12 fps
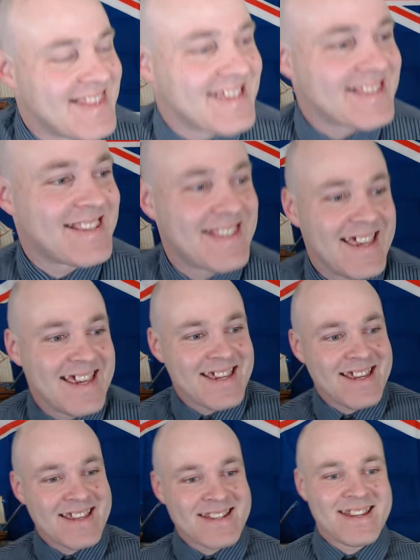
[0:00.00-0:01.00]
a
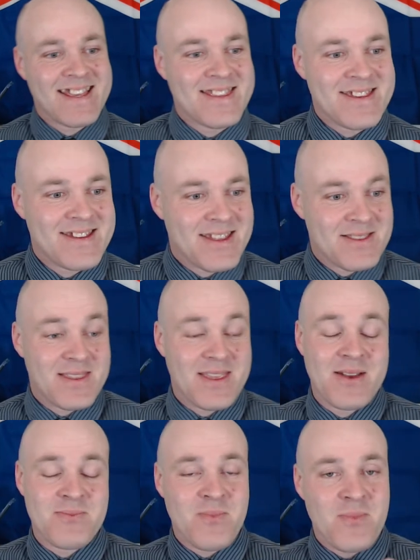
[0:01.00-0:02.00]
saying, and
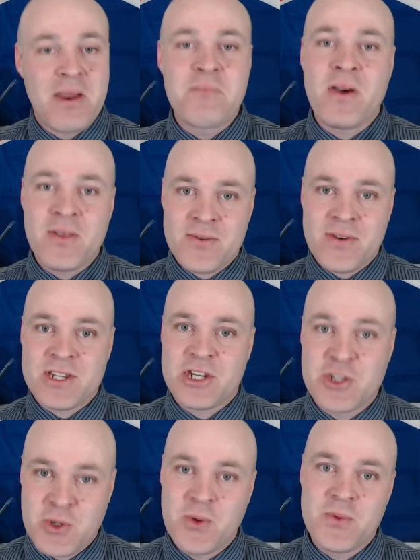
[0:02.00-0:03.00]
my mother actually
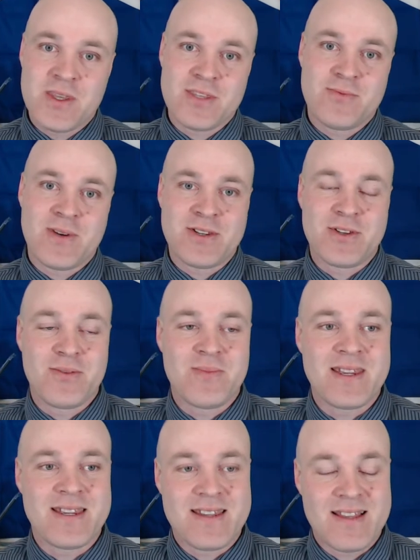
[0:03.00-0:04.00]
taught this one to
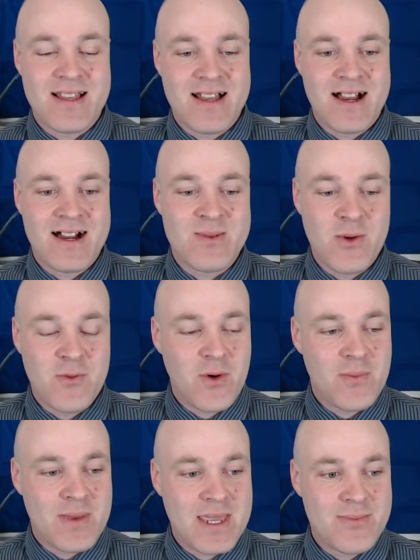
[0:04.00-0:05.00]
me, of
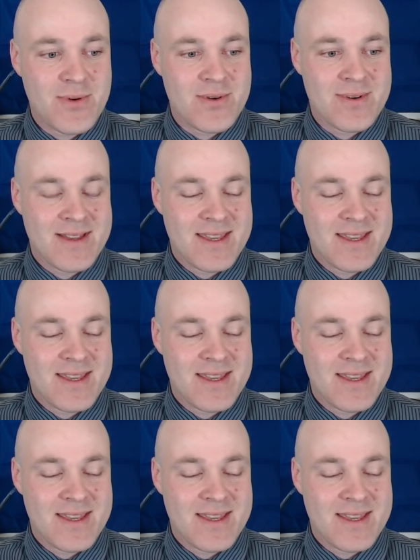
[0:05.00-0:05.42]
all people.